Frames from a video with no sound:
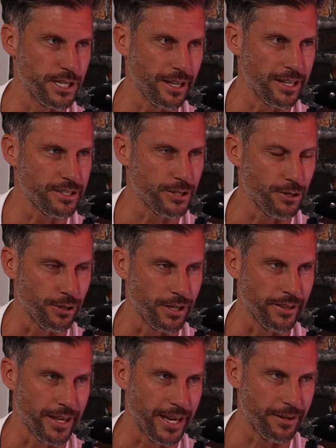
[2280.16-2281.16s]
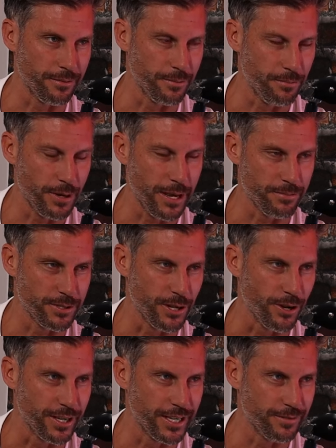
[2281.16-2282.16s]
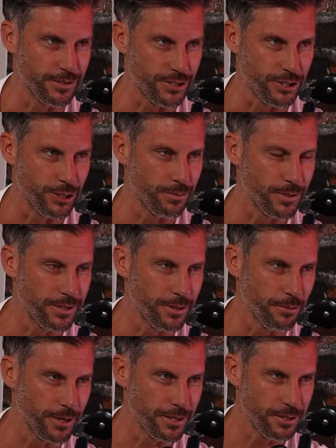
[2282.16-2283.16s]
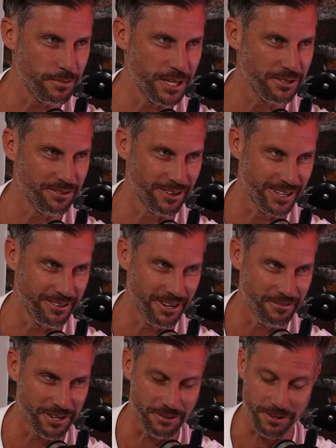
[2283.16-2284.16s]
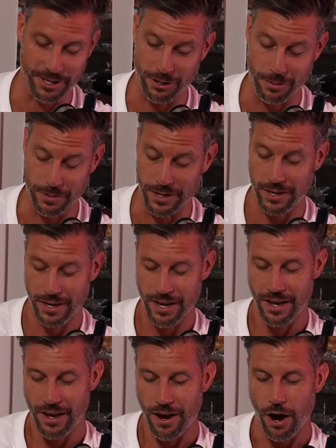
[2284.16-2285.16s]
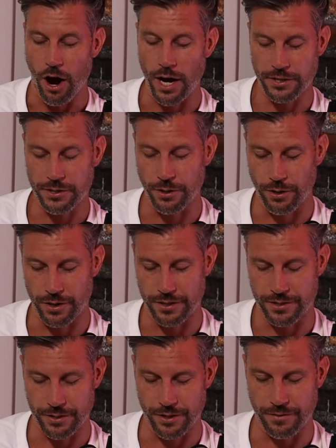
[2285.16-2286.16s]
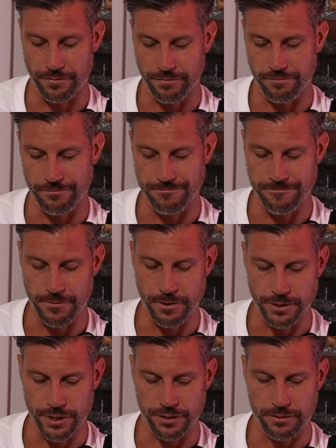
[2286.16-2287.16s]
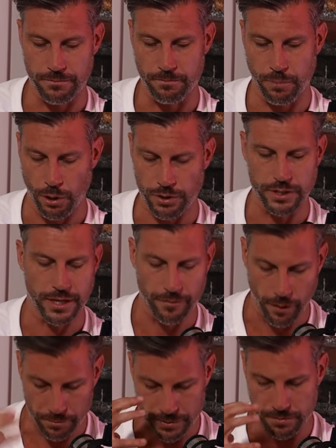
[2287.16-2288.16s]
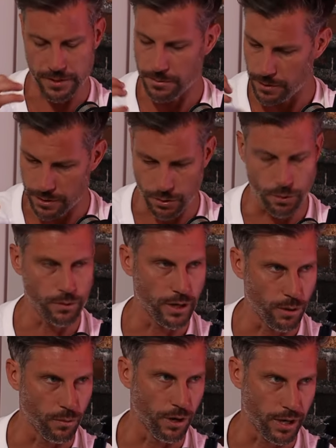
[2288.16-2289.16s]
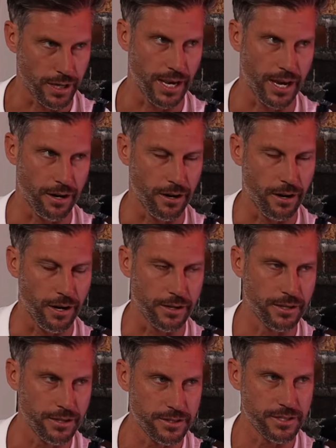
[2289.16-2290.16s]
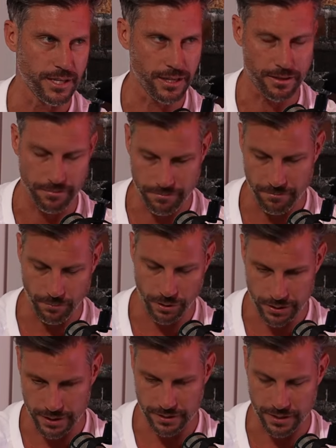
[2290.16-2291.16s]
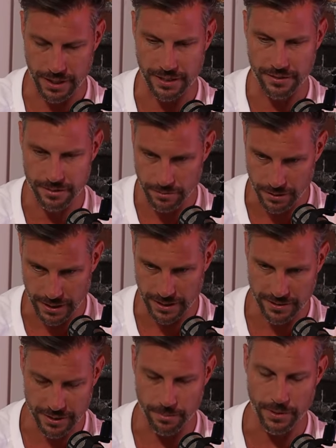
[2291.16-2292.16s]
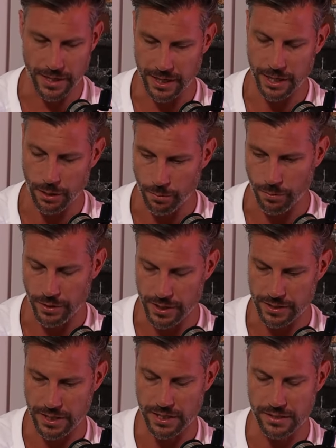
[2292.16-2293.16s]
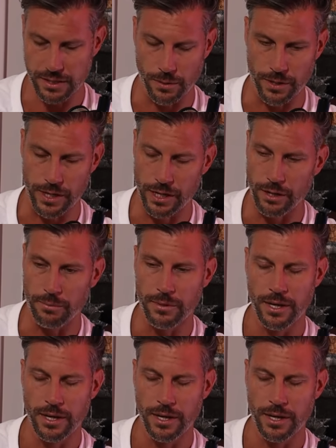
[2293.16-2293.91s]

let's call it that, and perhaps naive and stupid, it depends what you, what you want to call it, but I saw it as sort of just positive optimism. It's all going to work out. I, I can see that what this needs needs to be to help all these kids that I want to help,